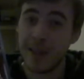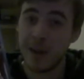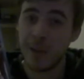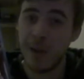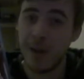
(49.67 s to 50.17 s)

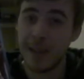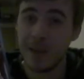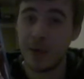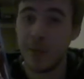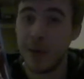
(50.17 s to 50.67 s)
killed by
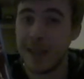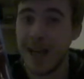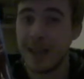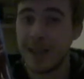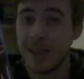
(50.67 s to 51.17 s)
his group of
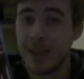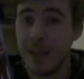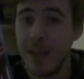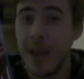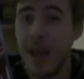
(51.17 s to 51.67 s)
gangsters.